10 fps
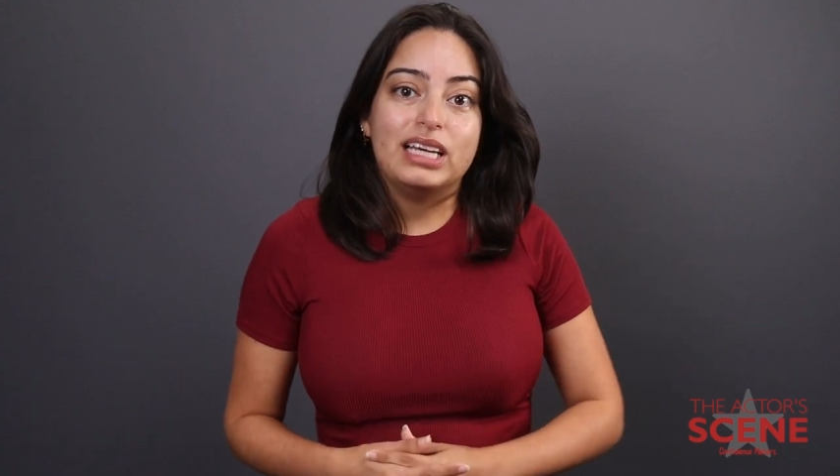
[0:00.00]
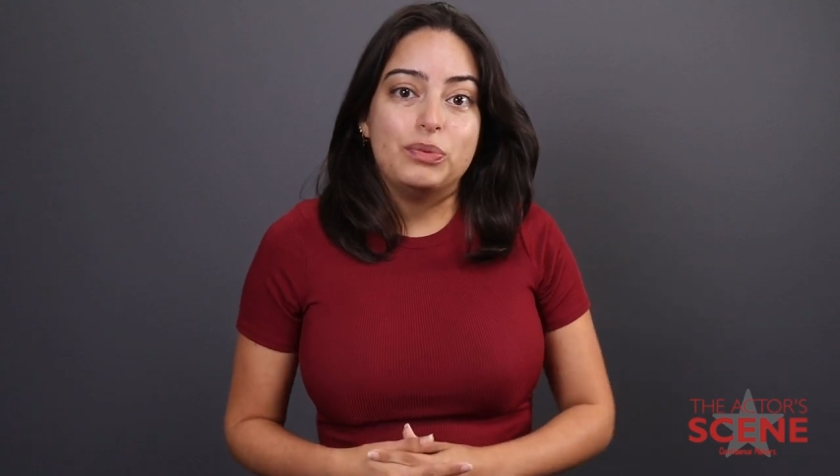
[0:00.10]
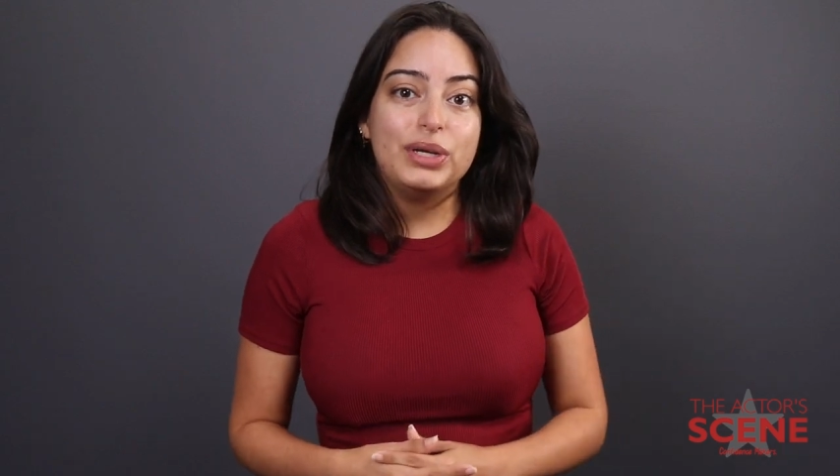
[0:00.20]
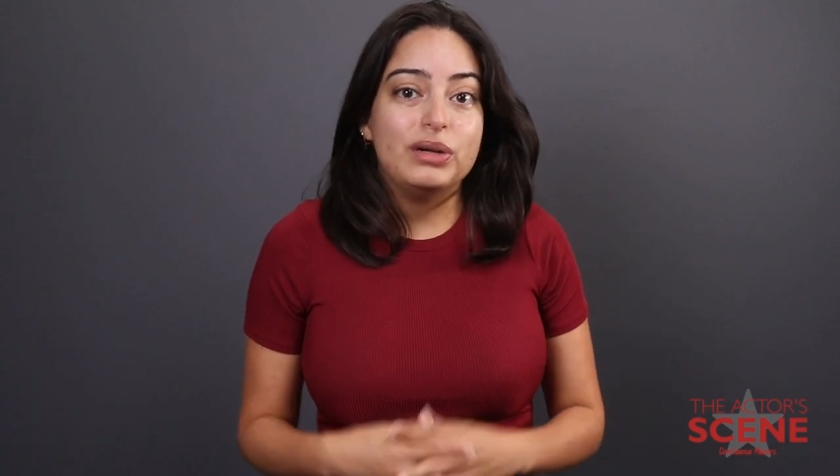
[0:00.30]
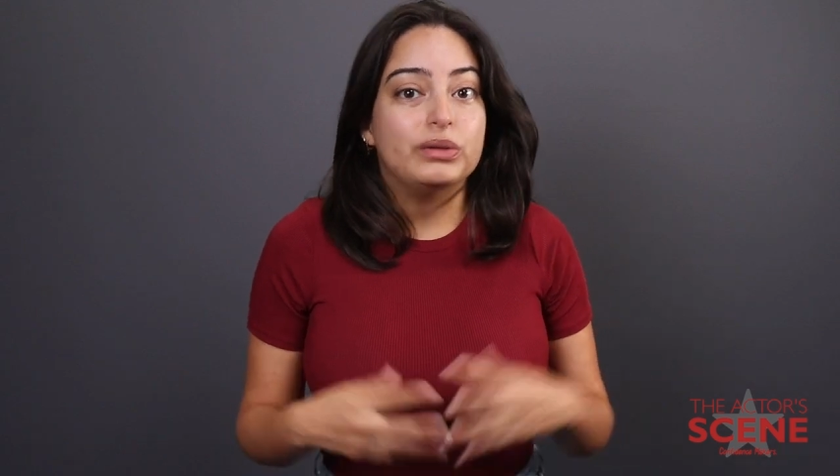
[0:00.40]
that
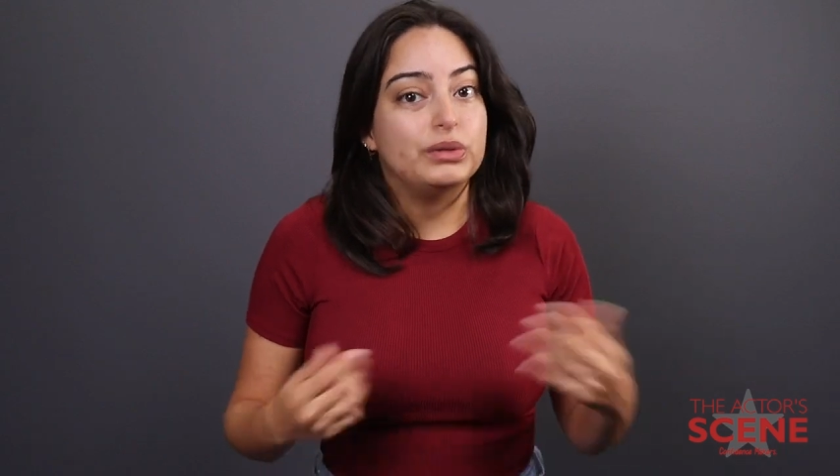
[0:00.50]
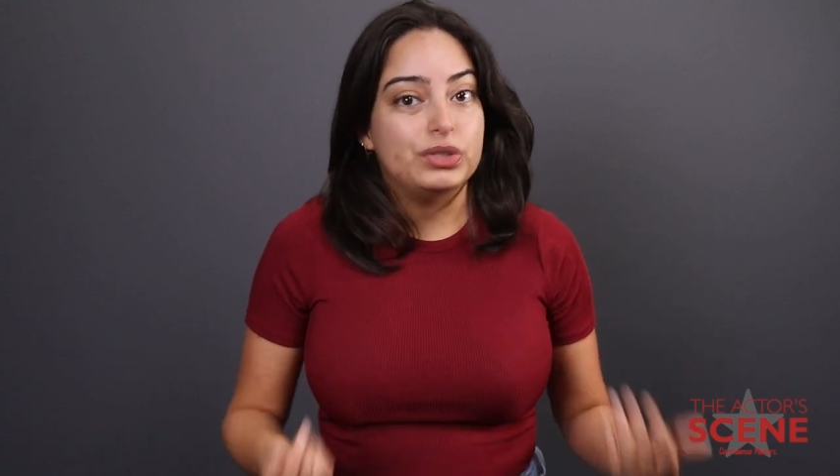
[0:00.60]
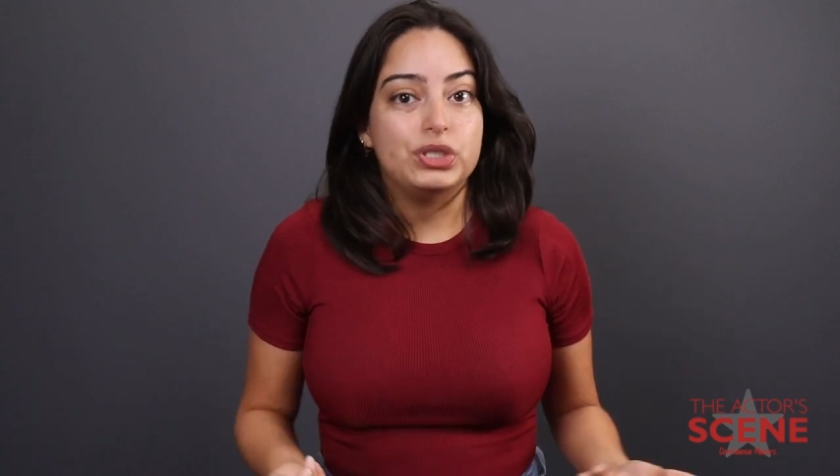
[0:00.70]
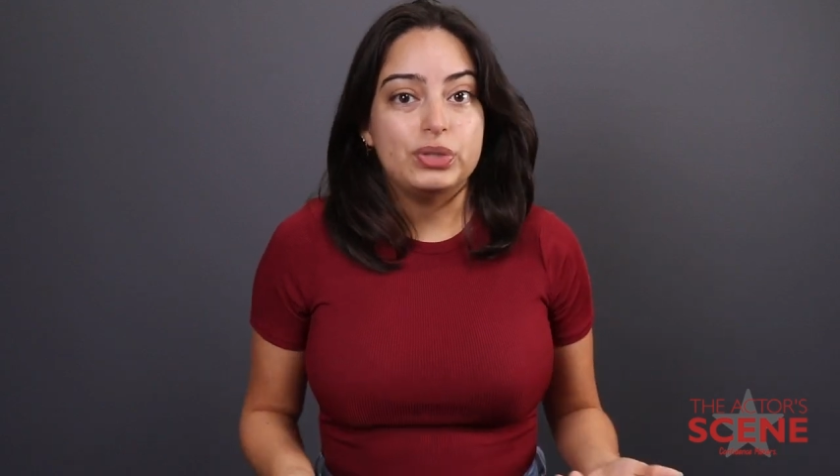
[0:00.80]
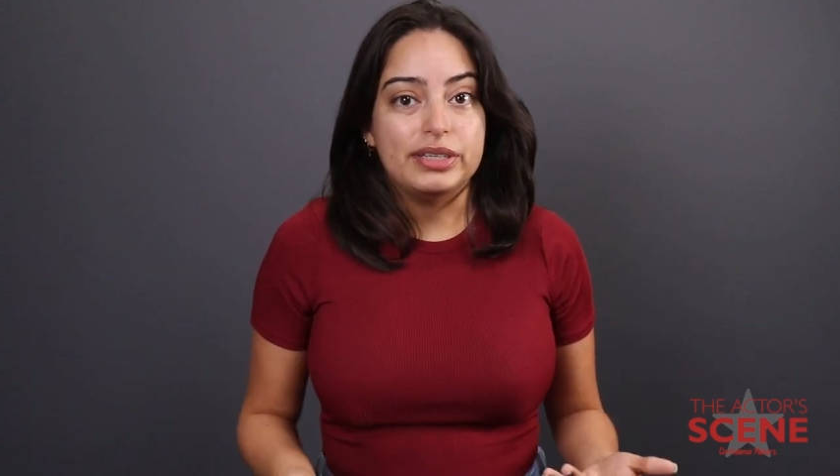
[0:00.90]
we don't
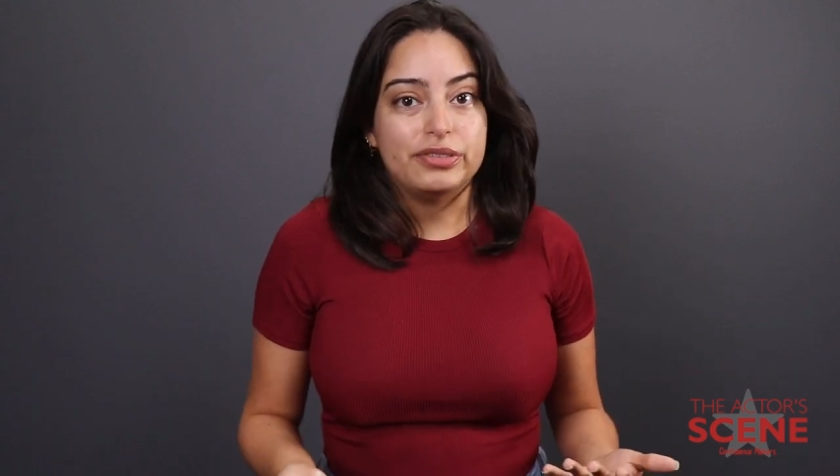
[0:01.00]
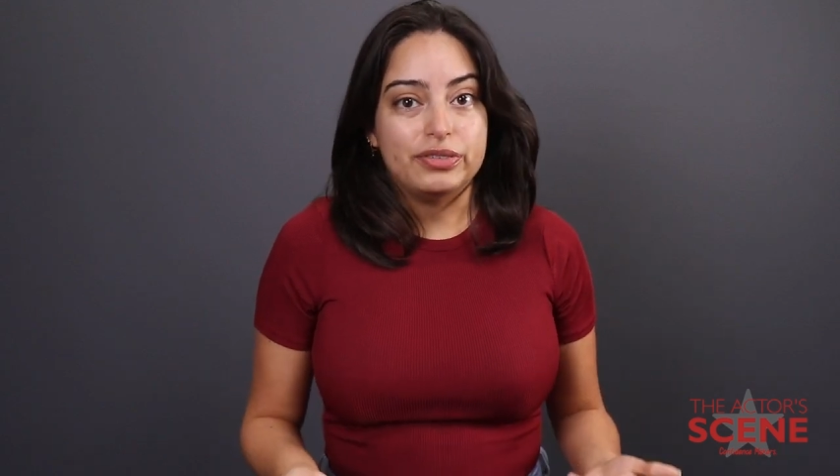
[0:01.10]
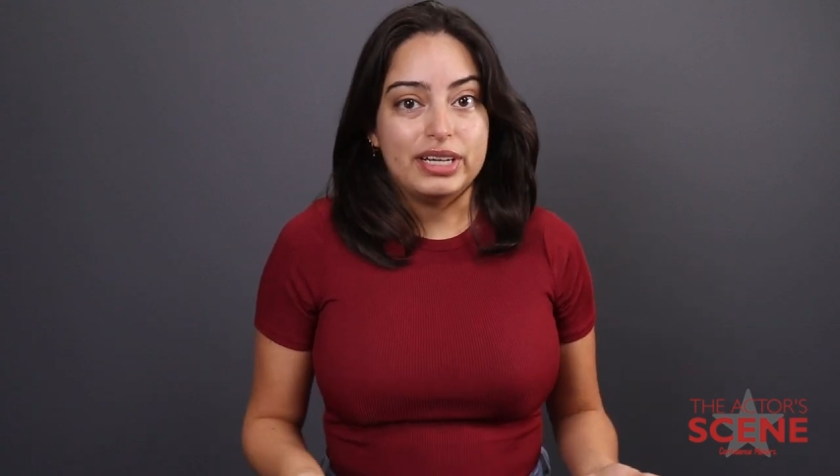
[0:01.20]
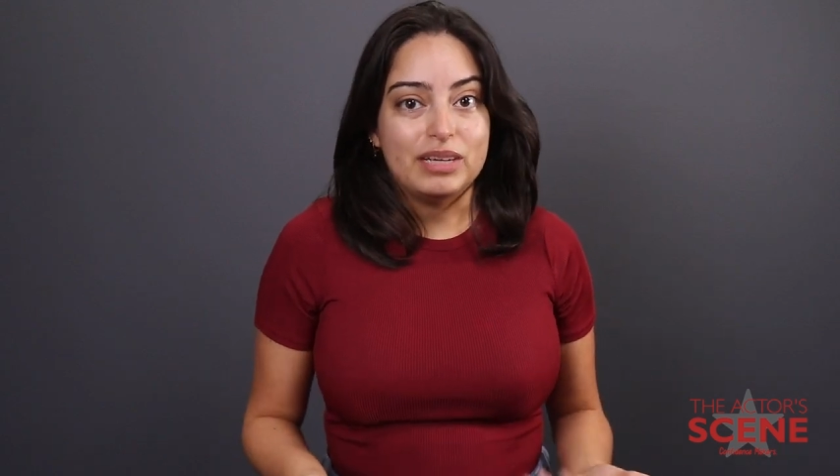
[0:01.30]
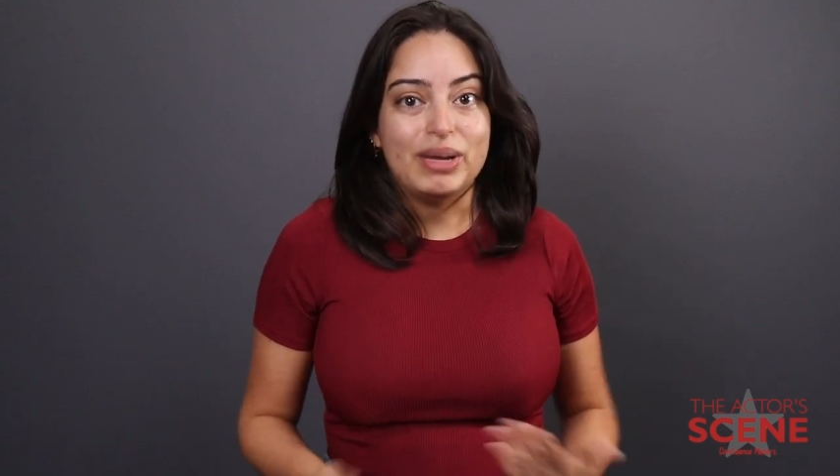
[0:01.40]
lose you in
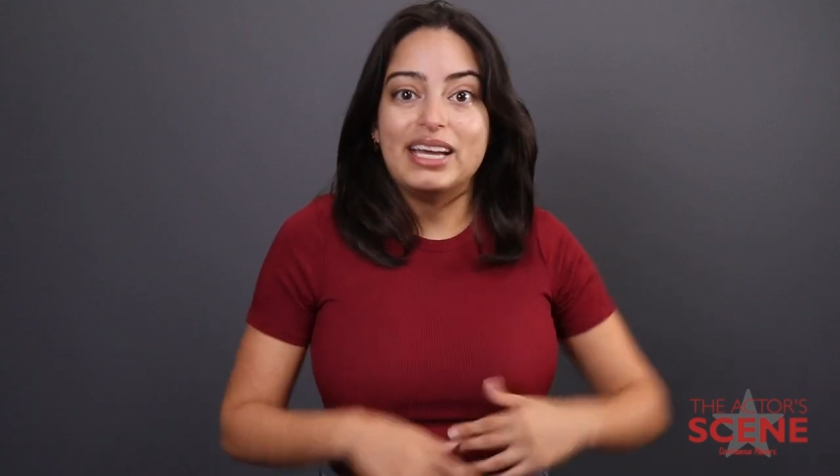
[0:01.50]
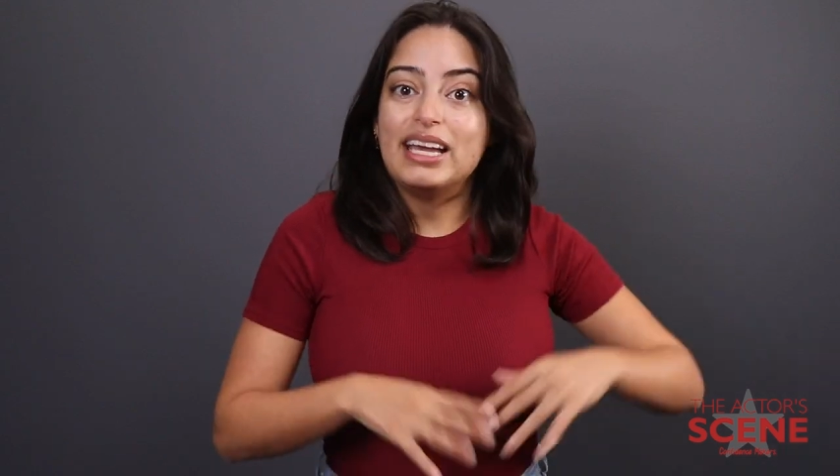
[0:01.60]
frame at